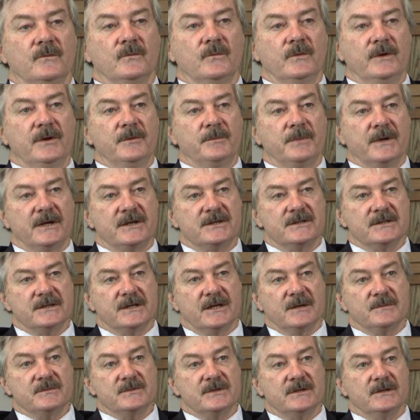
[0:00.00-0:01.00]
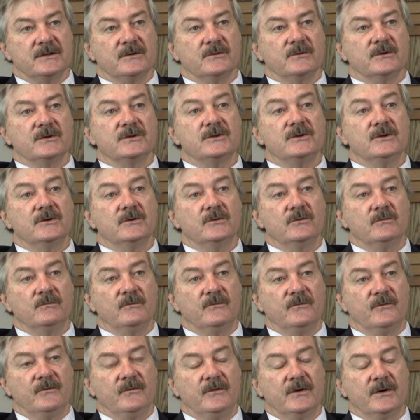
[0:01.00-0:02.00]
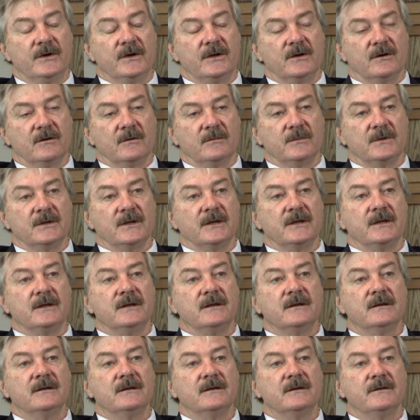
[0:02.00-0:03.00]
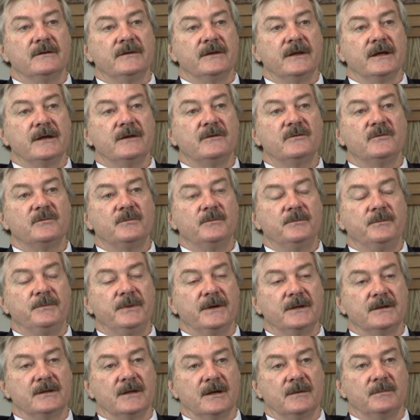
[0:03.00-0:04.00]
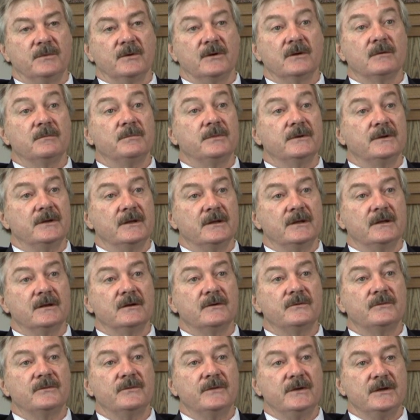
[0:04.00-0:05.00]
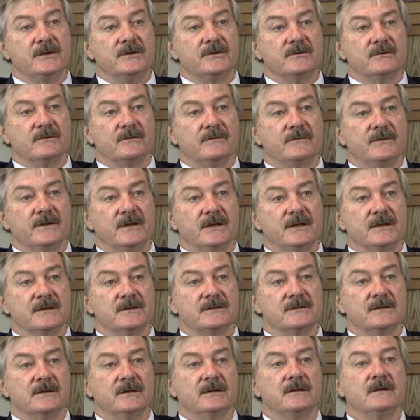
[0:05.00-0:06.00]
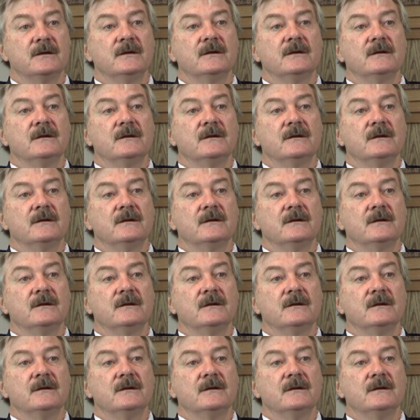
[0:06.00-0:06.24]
When a patient comes into us, very commonly they've picked up on a particular feature of theirs that